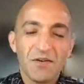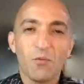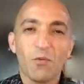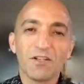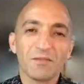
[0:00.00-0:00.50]

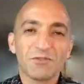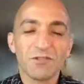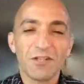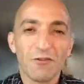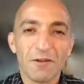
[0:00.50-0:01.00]
Welcome
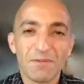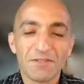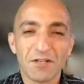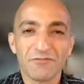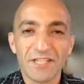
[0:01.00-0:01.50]
to another
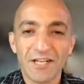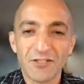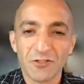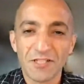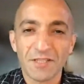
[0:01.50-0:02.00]
episode of Data
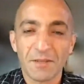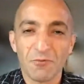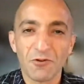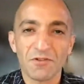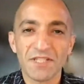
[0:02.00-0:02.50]
Journeys.
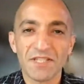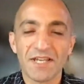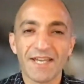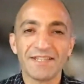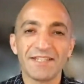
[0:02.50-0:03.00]
I'm Bruno
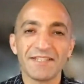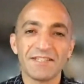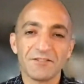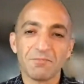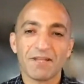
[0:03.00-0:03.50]
Aziza, and
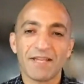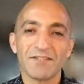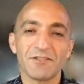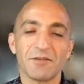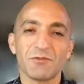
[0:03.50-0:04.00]
this is the
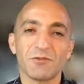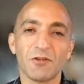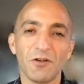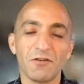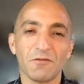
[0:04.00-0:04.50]
place you come to
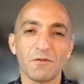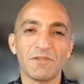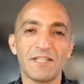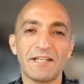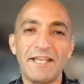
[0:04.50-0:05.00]
learn
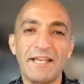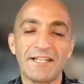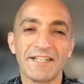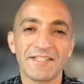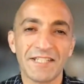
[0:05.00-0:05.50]
from data and
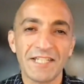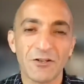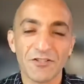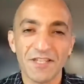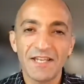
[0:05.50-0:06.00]
analytics
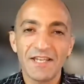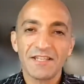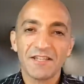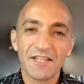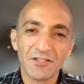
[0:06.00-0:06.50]
leaders,
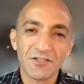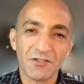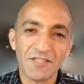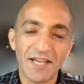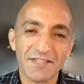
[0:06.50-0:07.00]
their
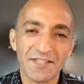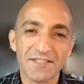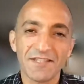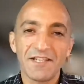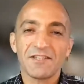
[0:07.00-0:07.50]

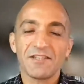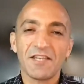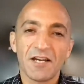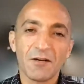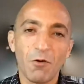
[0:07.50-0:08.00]
successes,
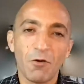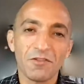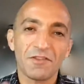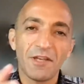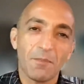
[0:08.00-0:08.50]
their
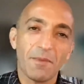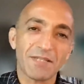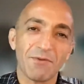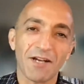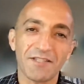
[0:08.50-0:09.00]
growth, their
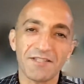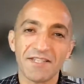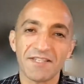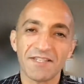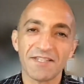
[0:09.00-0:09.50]
best
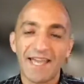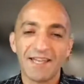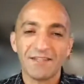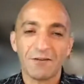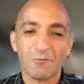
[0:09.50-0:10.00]
practices,
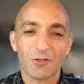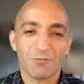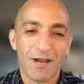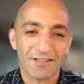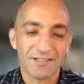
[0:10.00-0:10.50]
and their
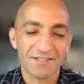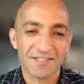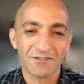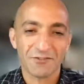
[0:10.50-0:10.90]
worst practices.